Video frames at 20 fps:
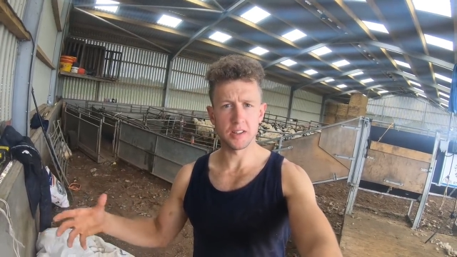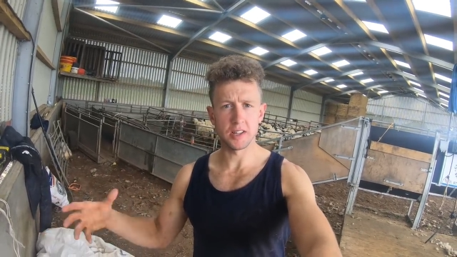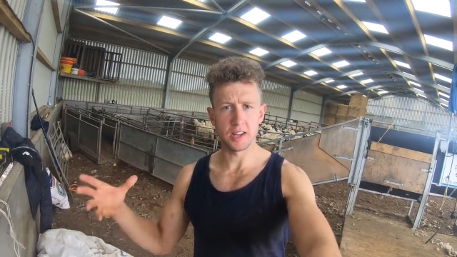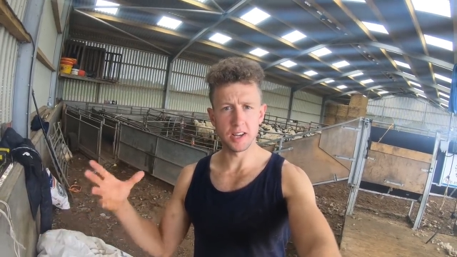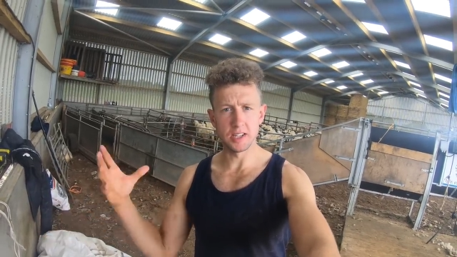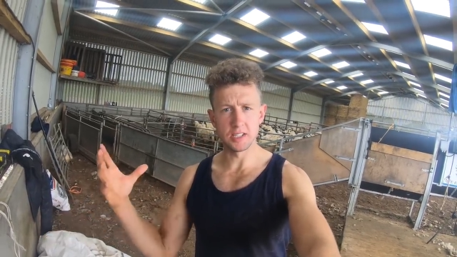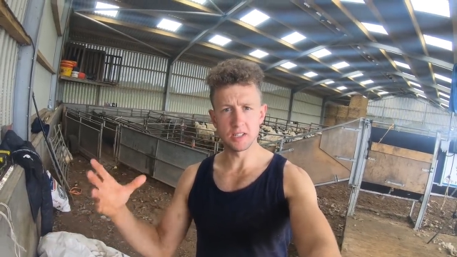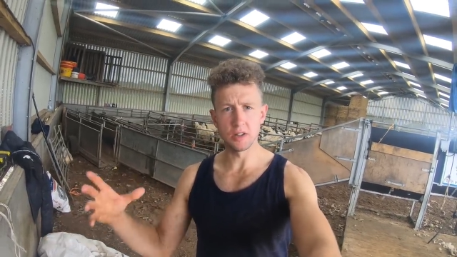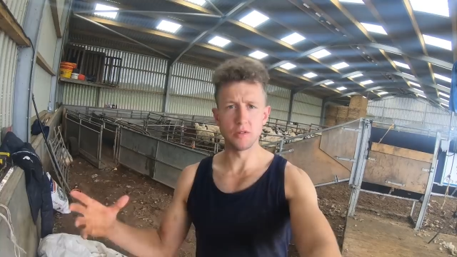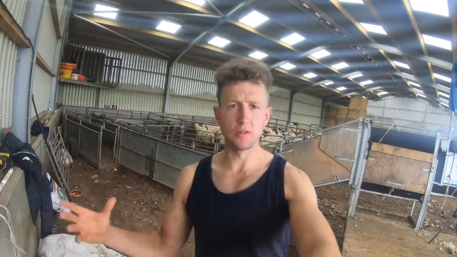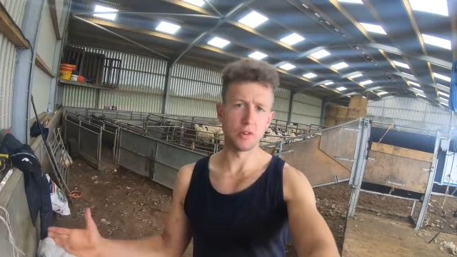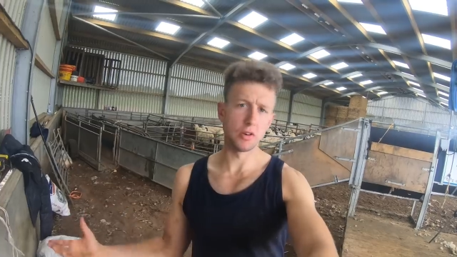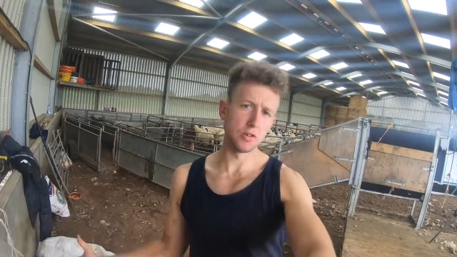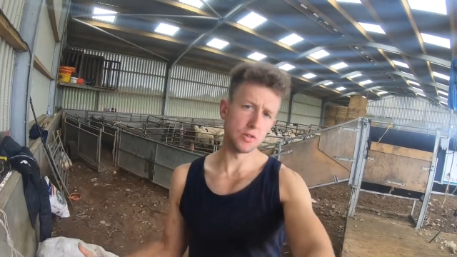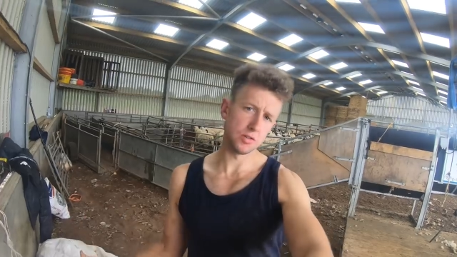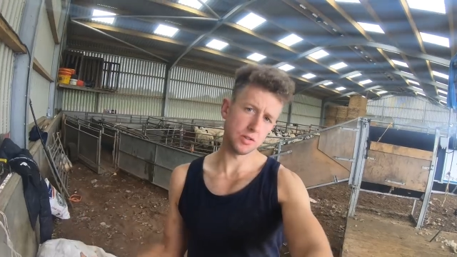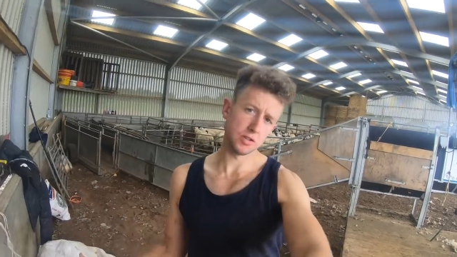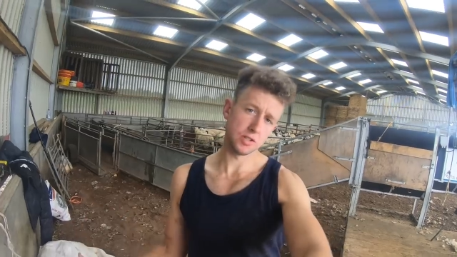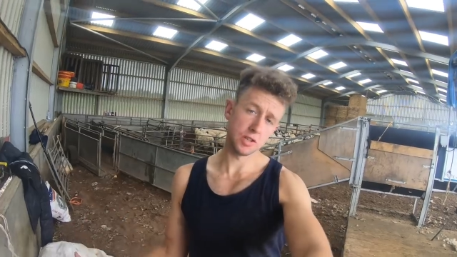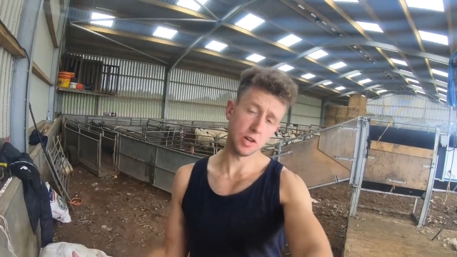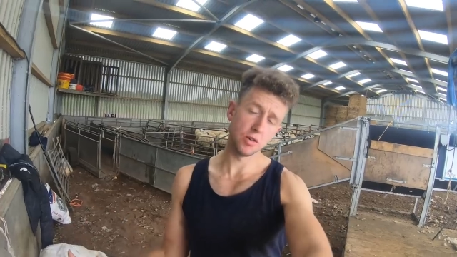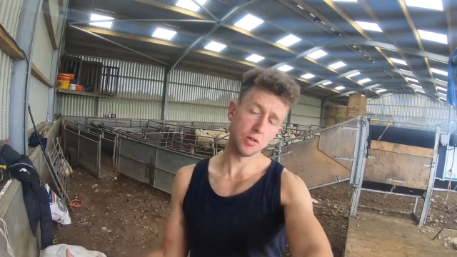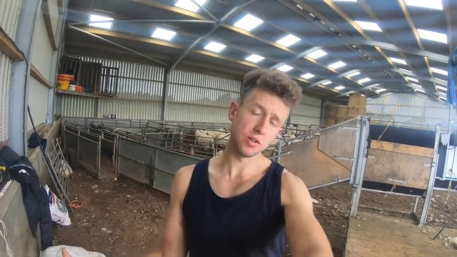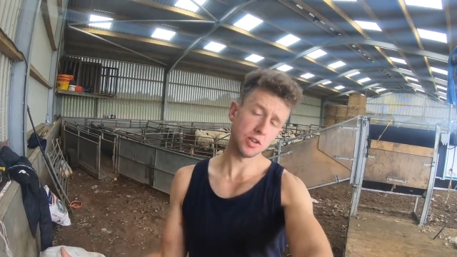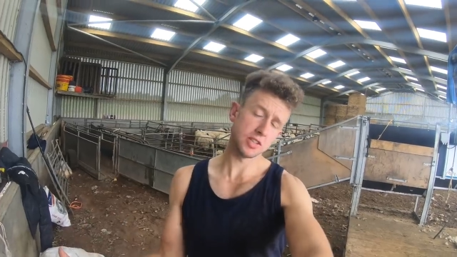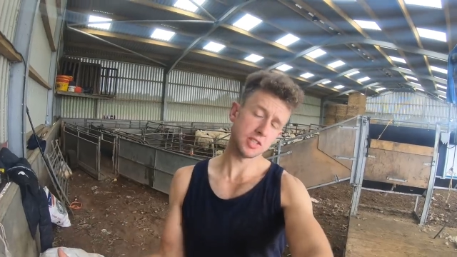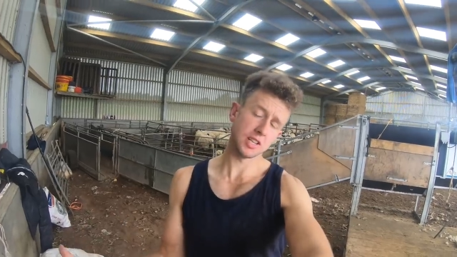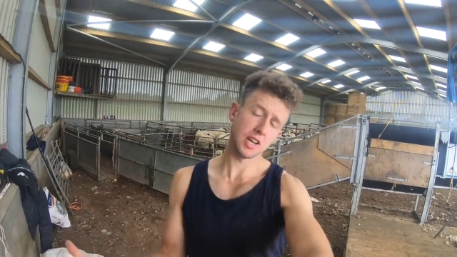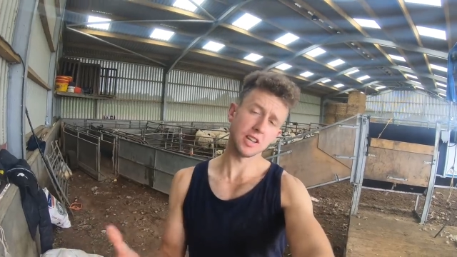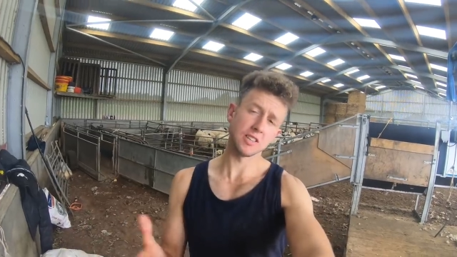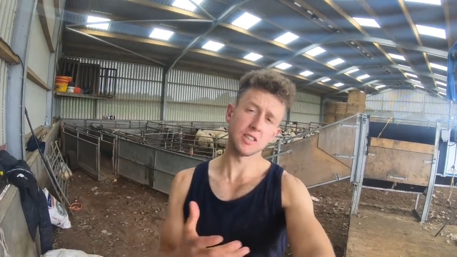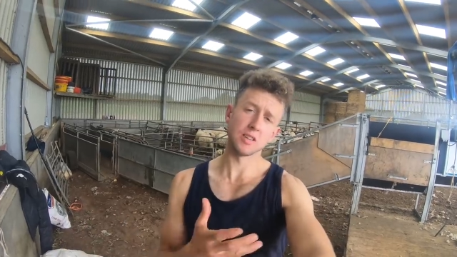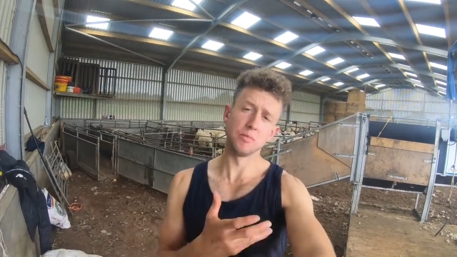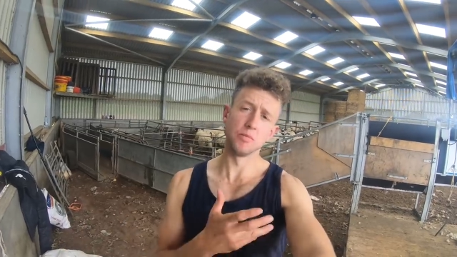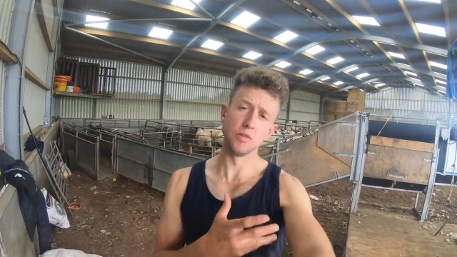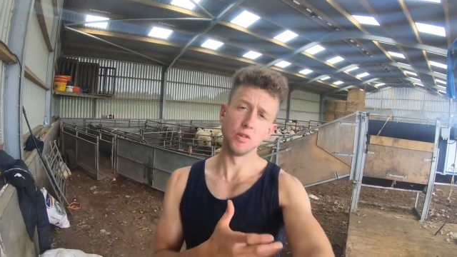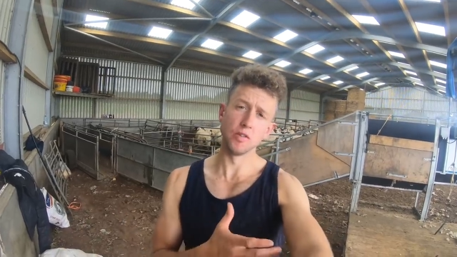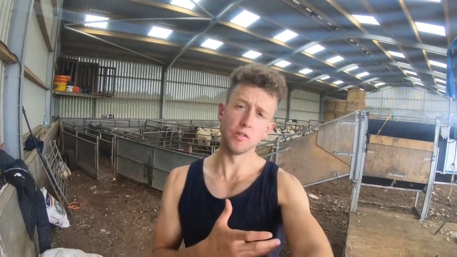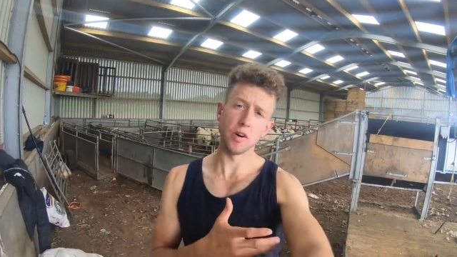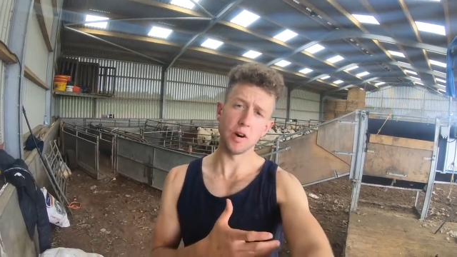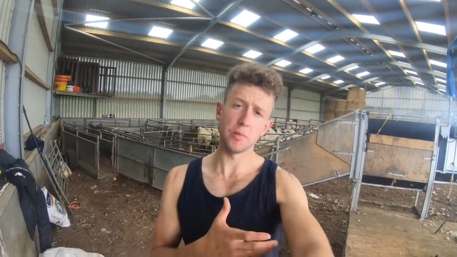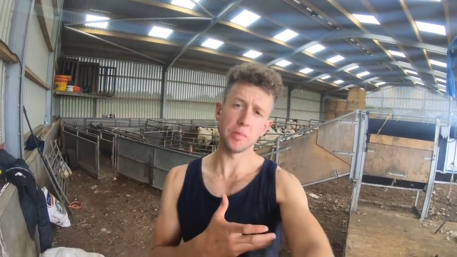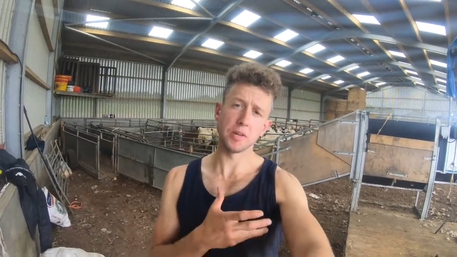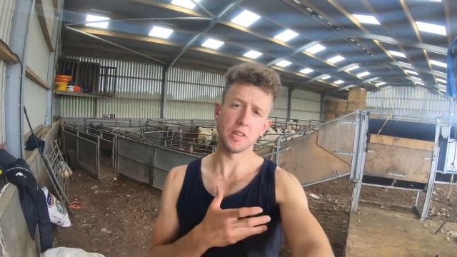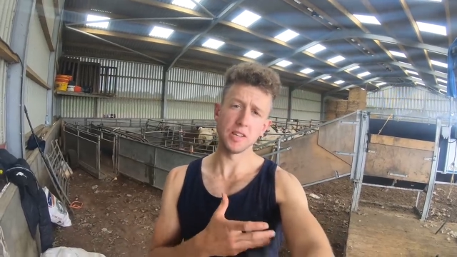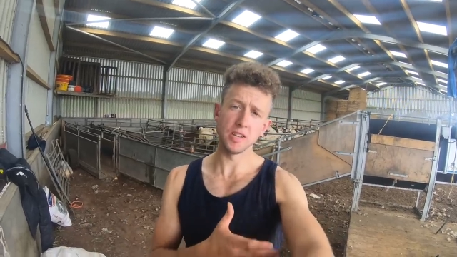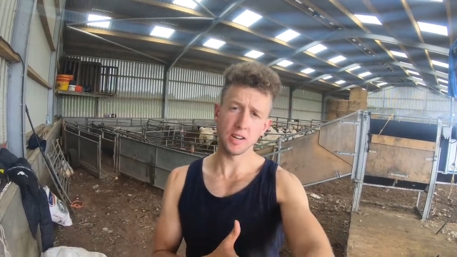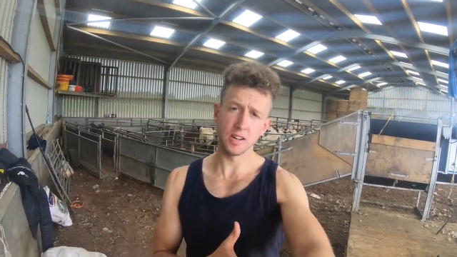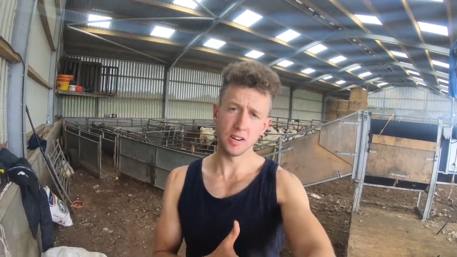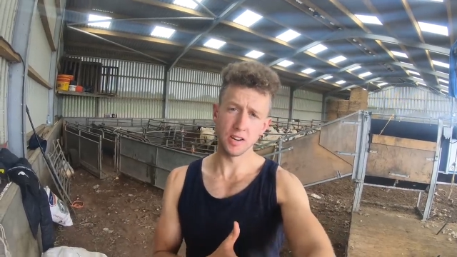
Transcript: The guys down south are starting to move up here.